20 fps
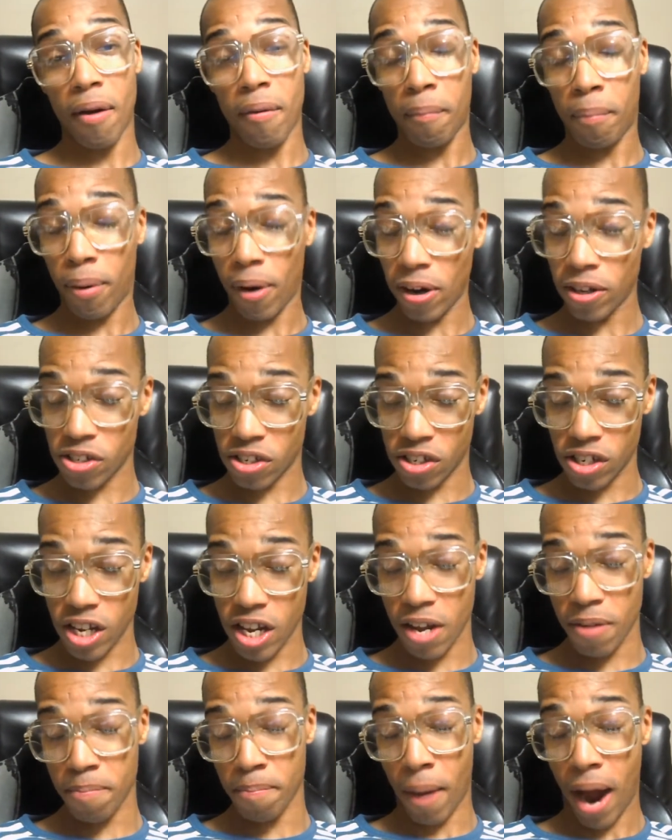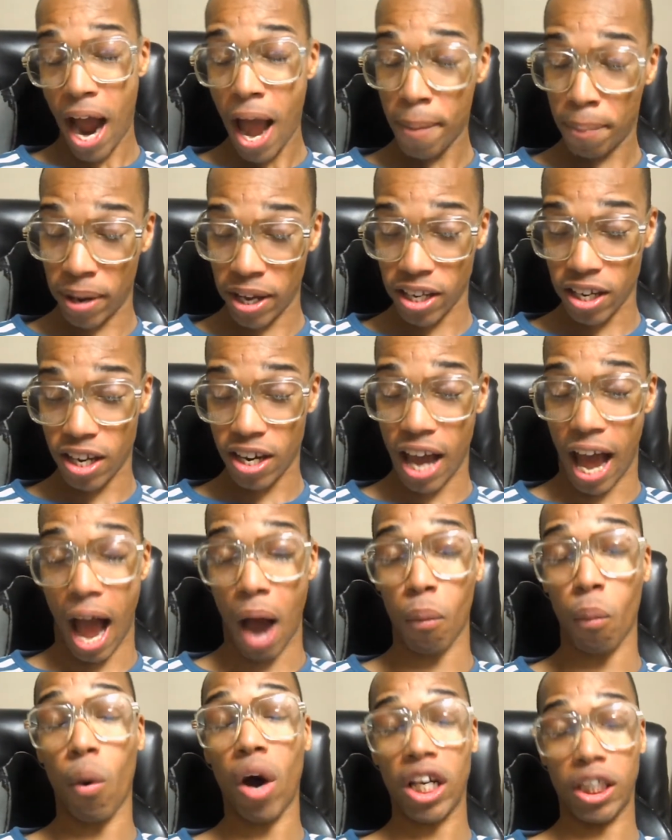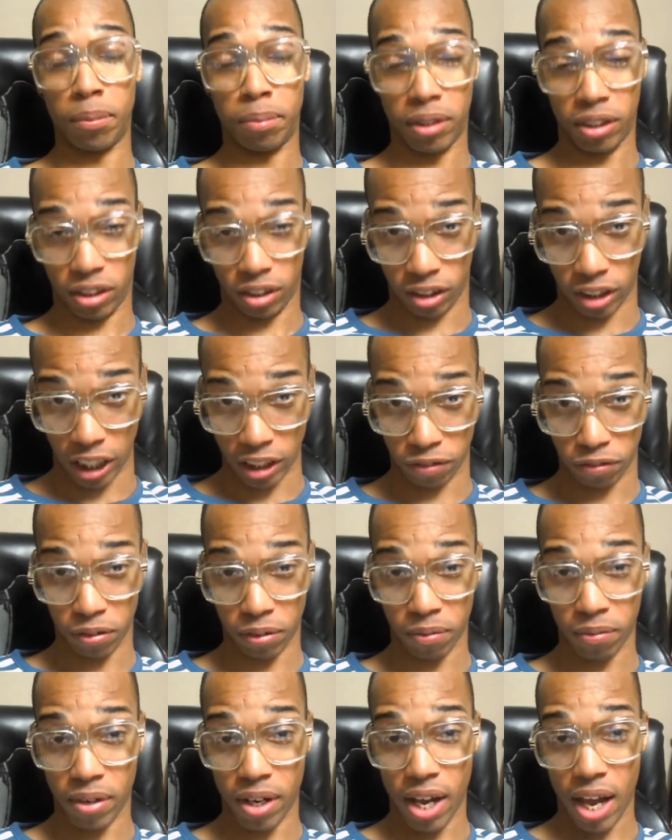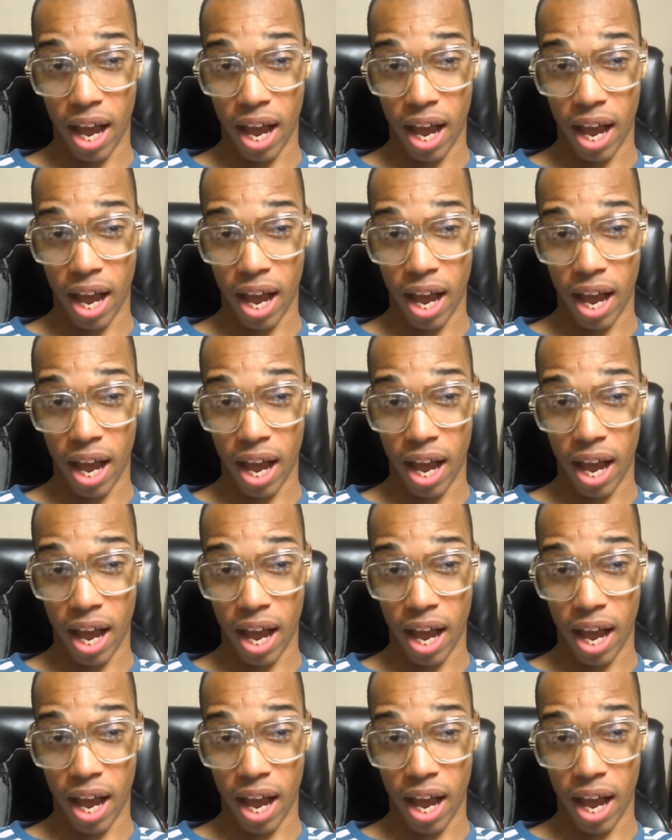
Personally, my opinion, I want it to be successful.